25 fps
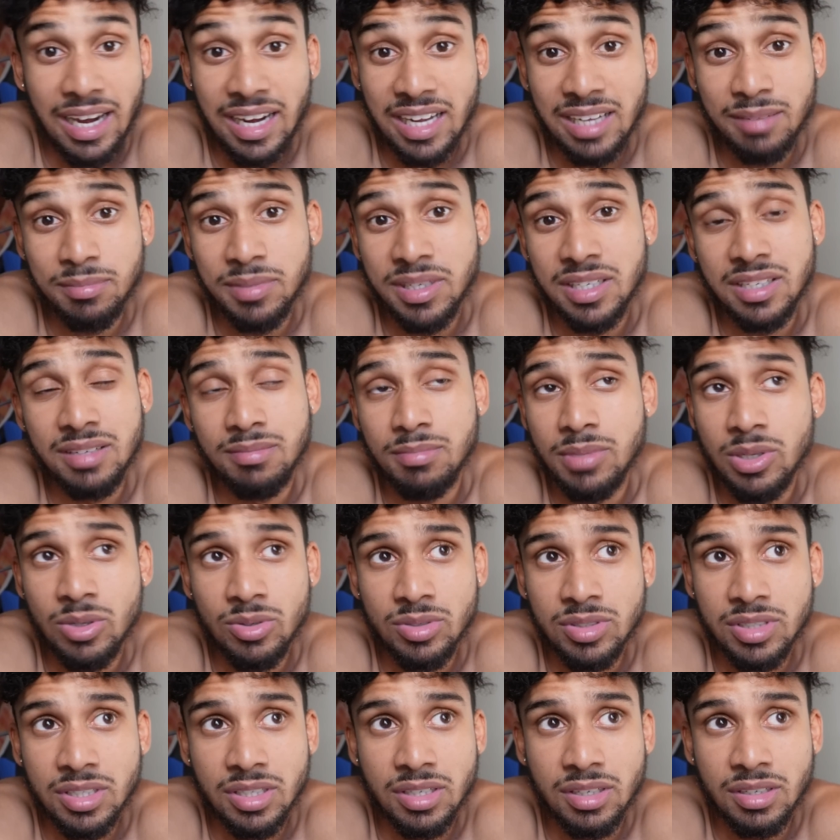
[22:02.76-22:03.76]
like making
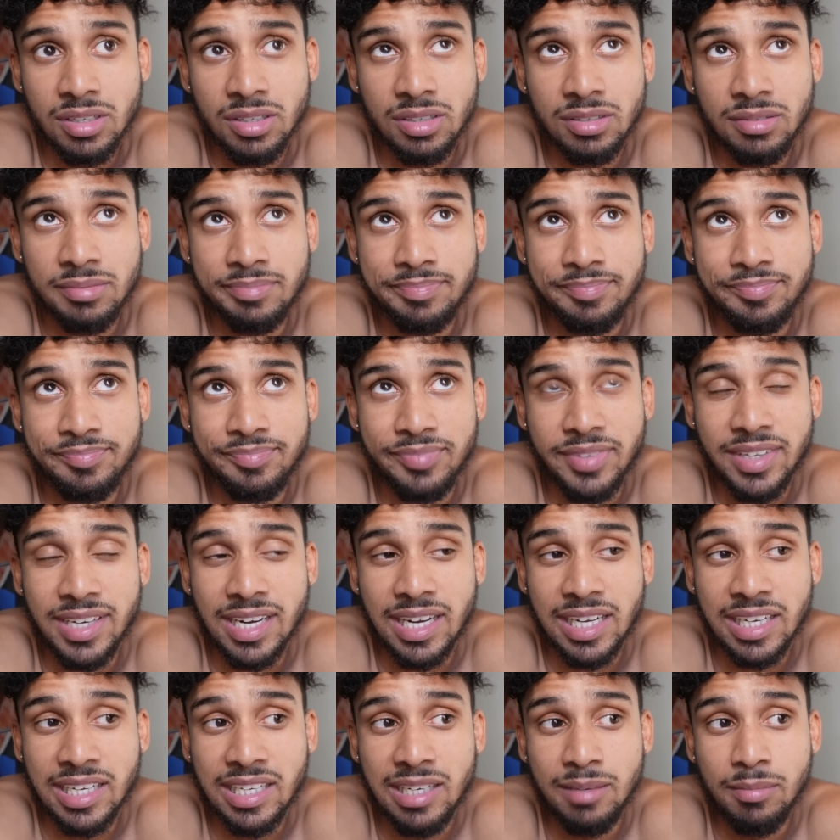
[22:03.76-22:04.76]
music, and
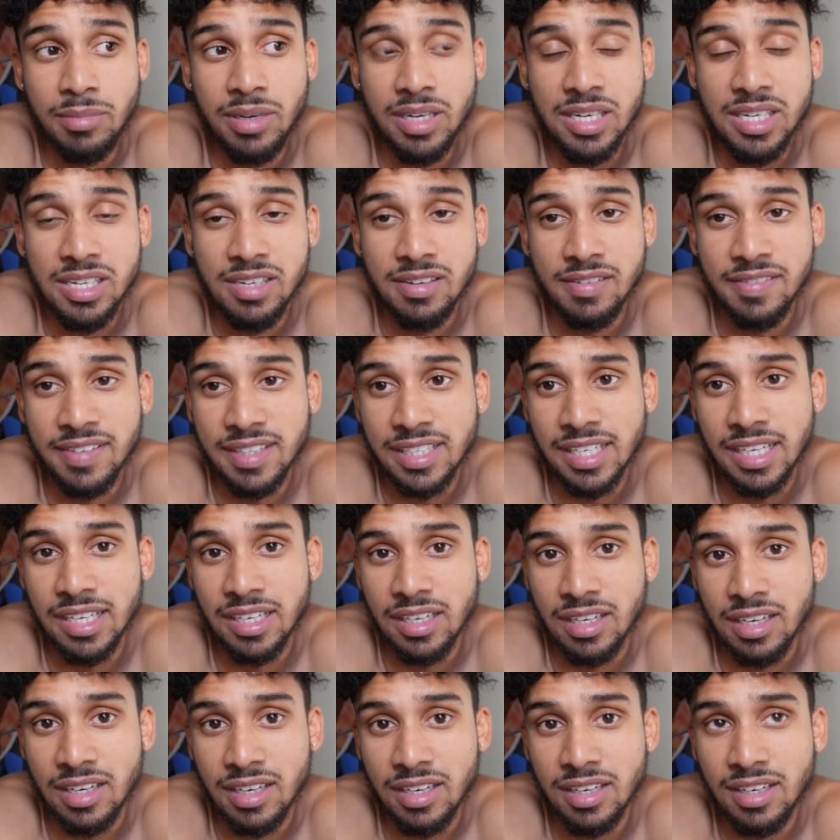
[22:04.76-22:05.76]
I really believe it
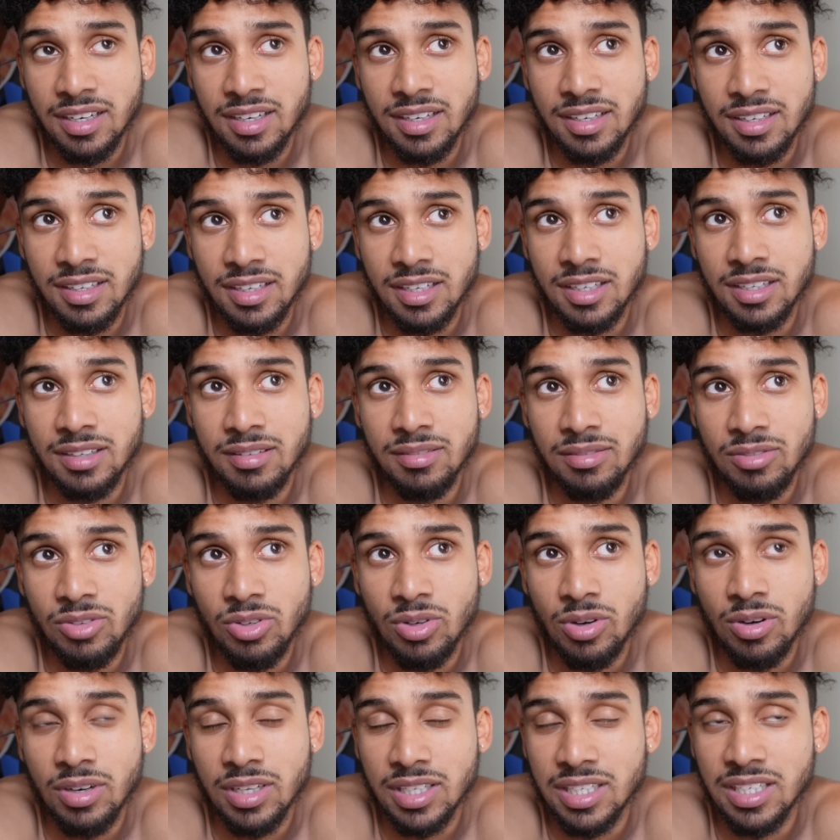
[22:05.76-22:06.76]
can you
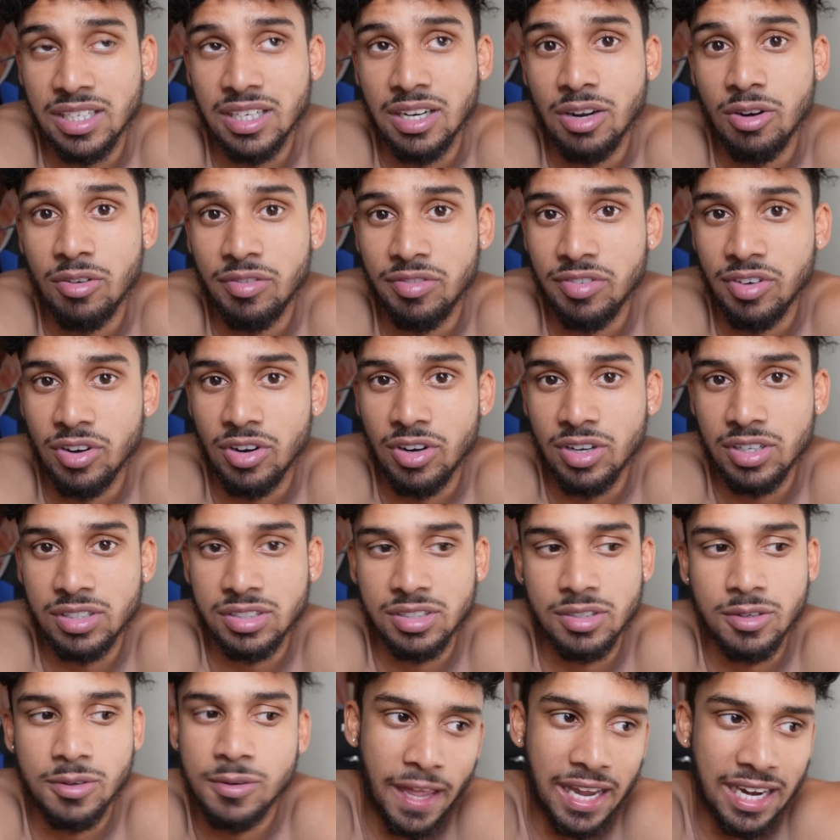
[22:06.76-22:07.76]
know it can go far
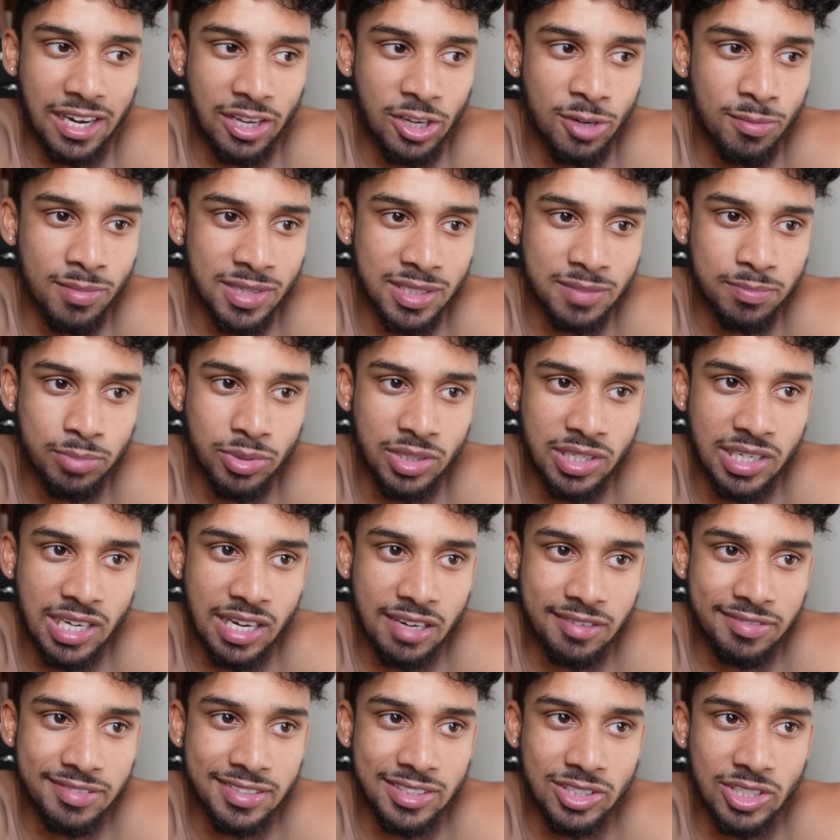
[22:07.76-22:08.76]
so i know you must put in
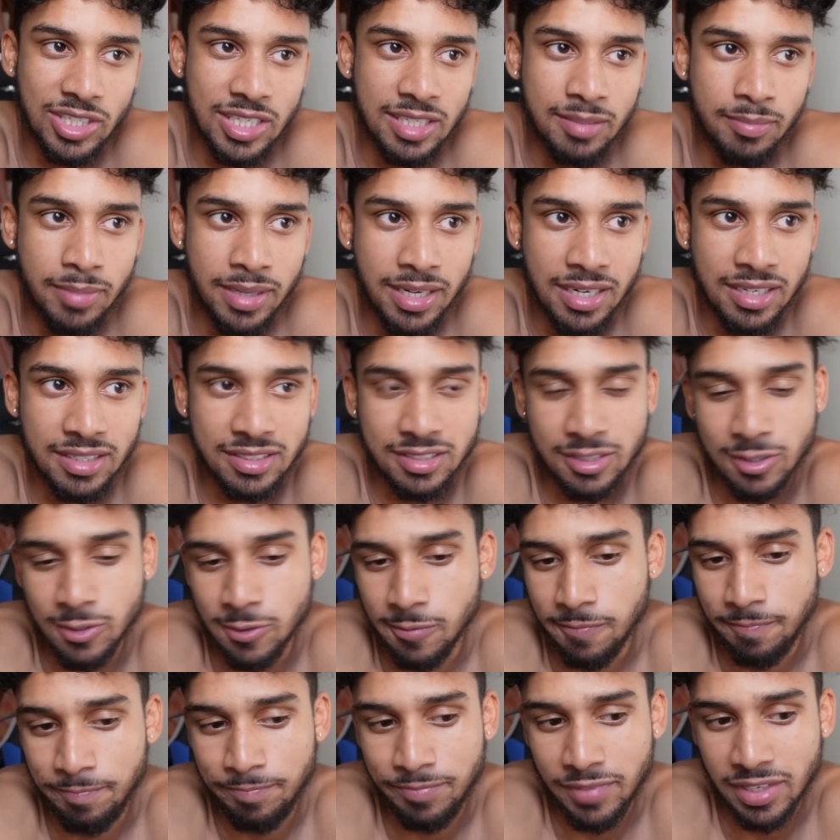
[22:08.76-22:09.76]
effort to get better
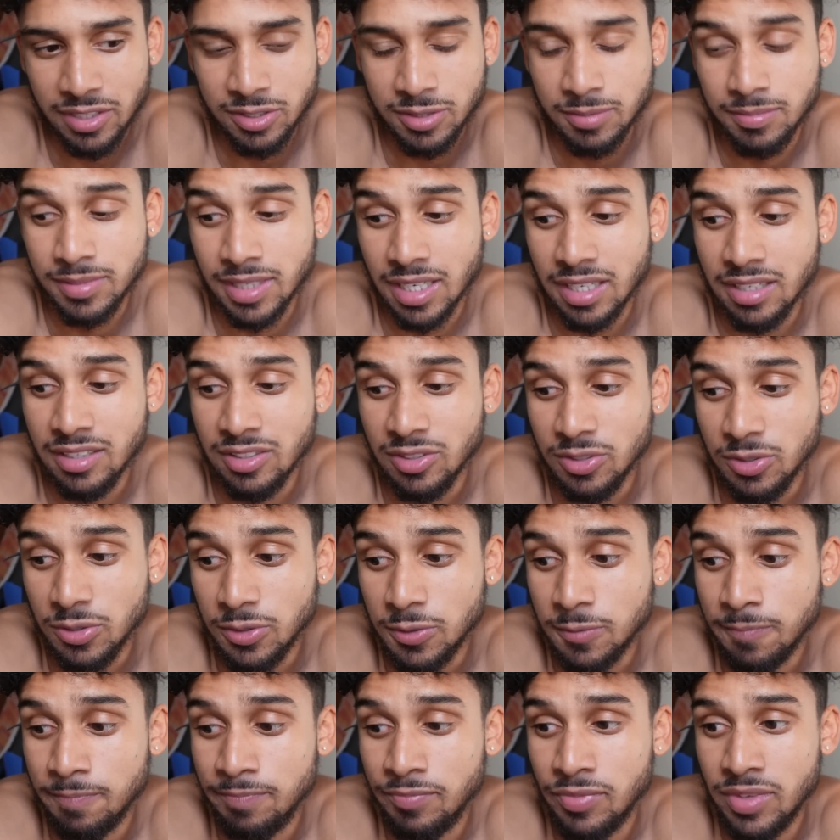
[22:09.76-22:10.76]
so that's what i'm trying to do
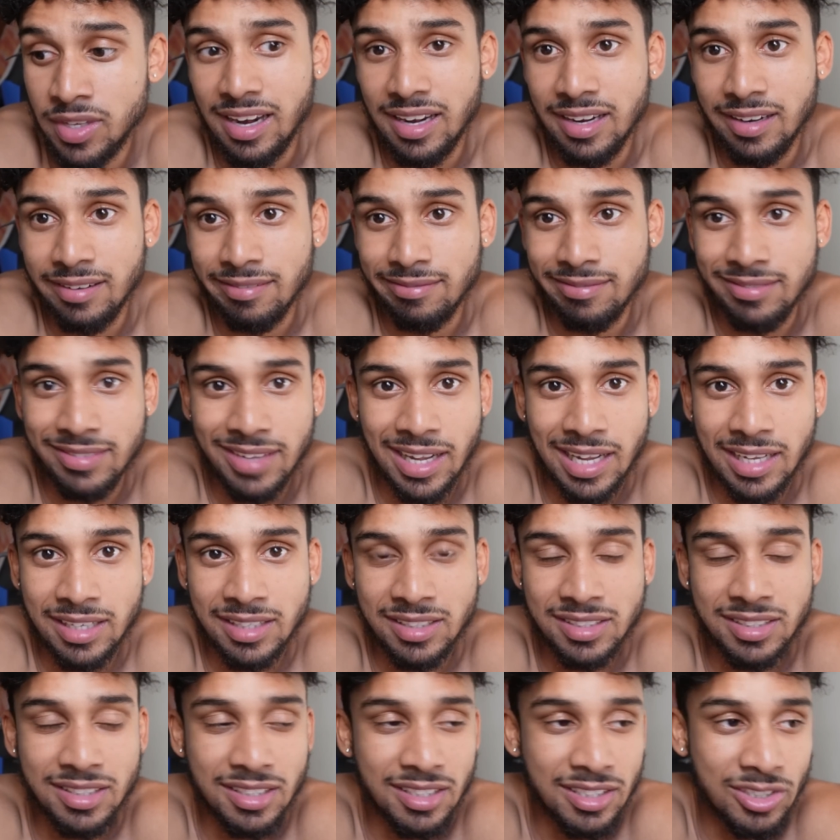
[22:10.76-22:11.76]
and i
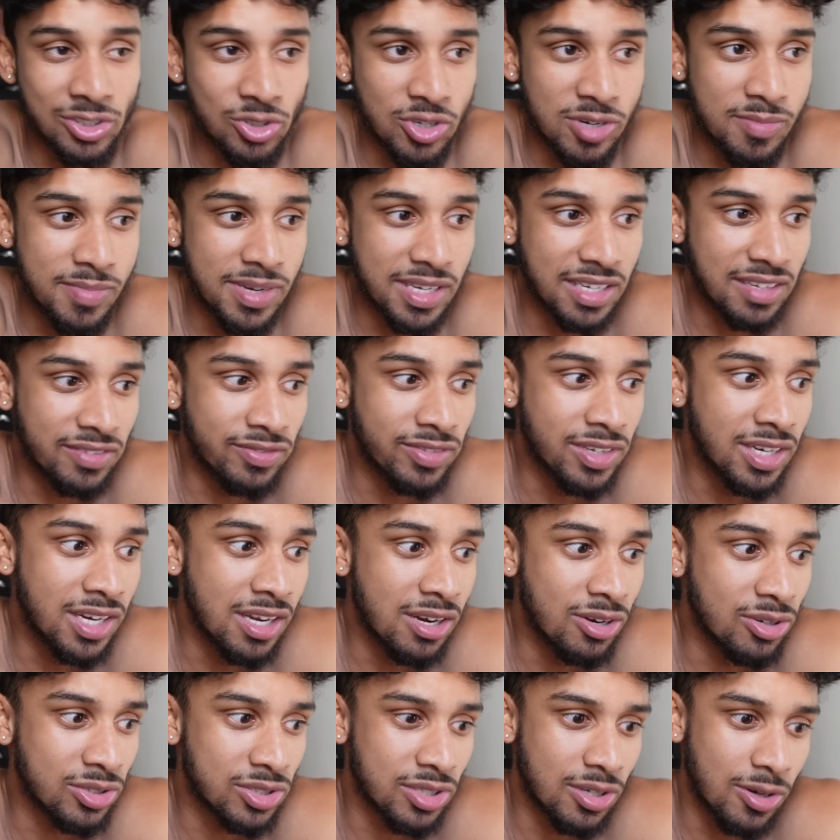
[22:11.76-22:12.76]
still enjoy making
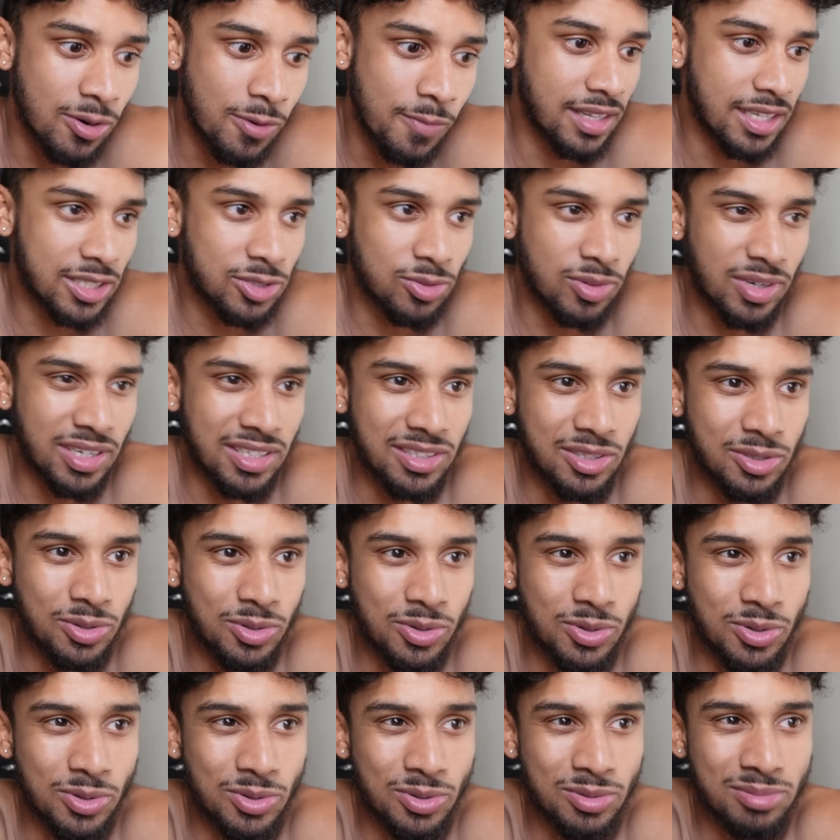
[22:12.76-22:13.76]
videos so that's what i
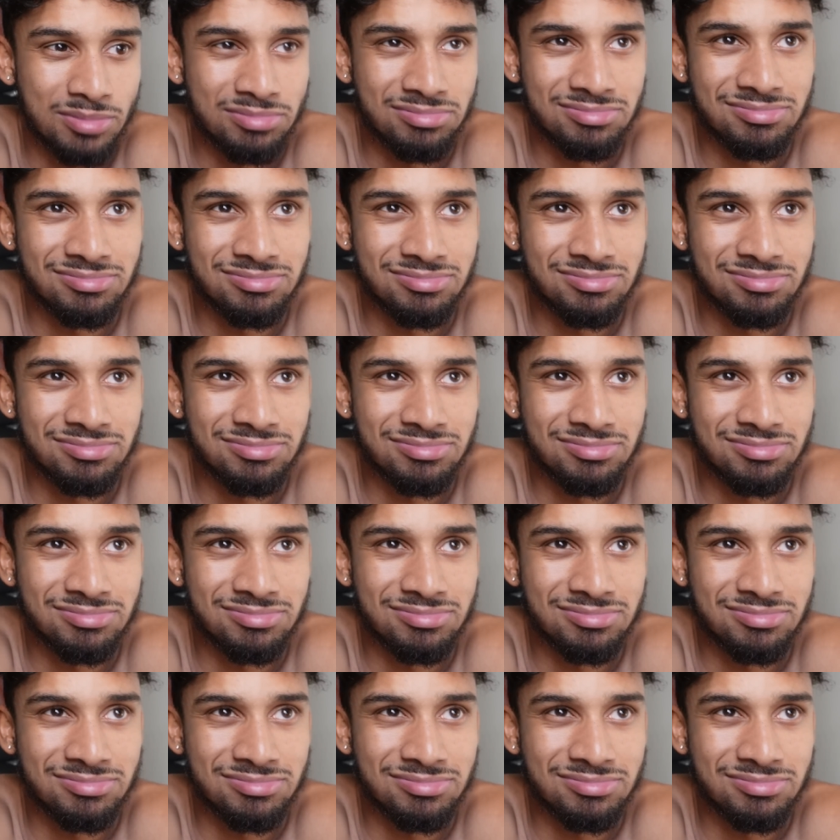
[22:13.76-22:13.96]
do